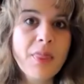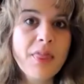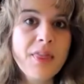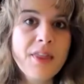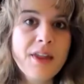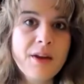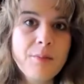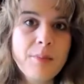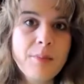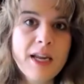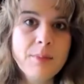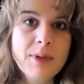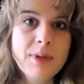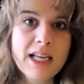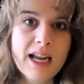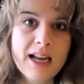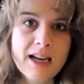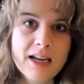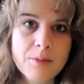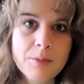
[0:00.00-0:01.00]
they may
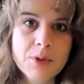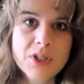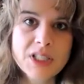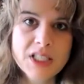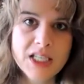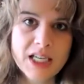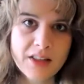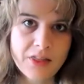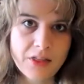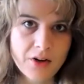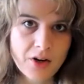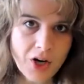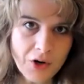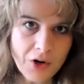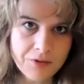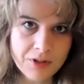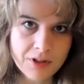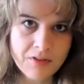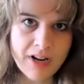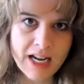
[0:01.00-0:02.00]
be able to get their
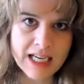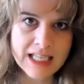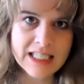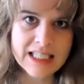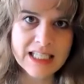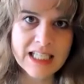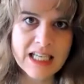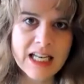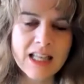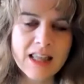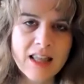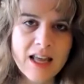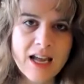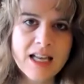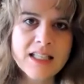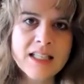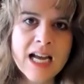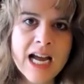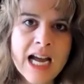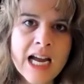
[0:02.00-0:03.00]
COVID vaccine at
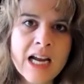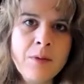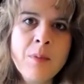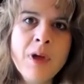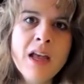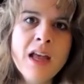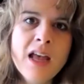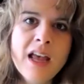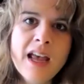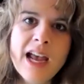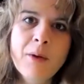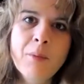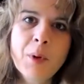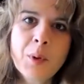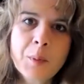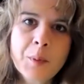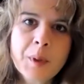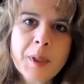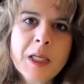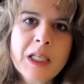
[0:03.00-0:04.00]
that time. And
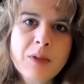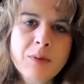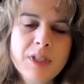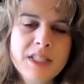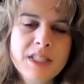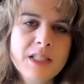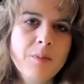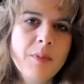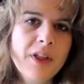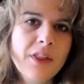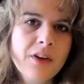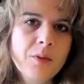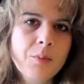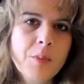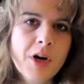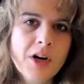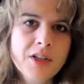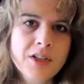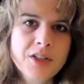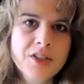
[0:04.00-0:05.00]
we're working with some other
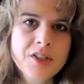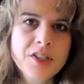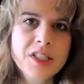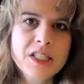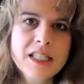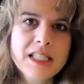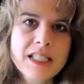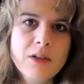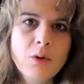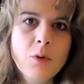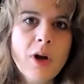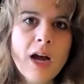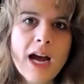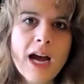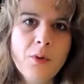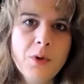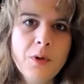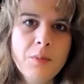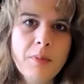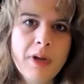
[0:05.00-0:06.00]
partners to see
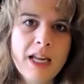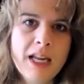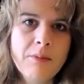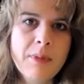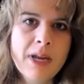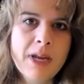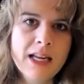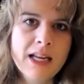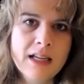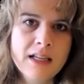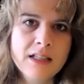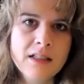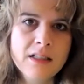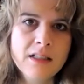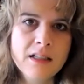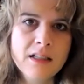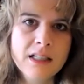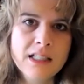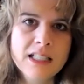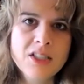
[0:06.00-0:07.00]
how we may make
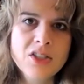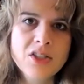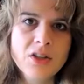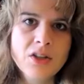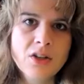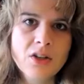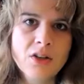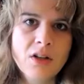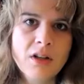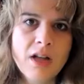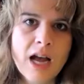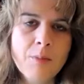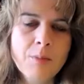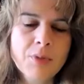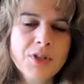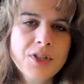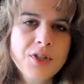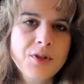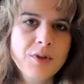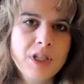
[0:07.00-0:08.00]
additional
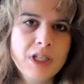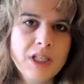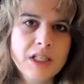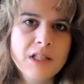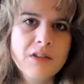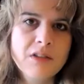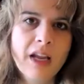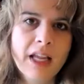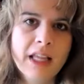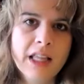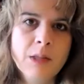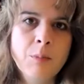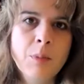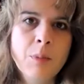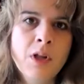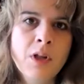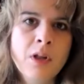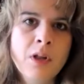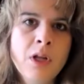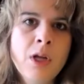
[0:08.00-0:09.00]
opportunities
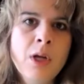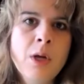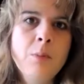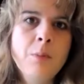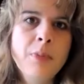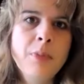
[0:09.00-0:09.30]
available. But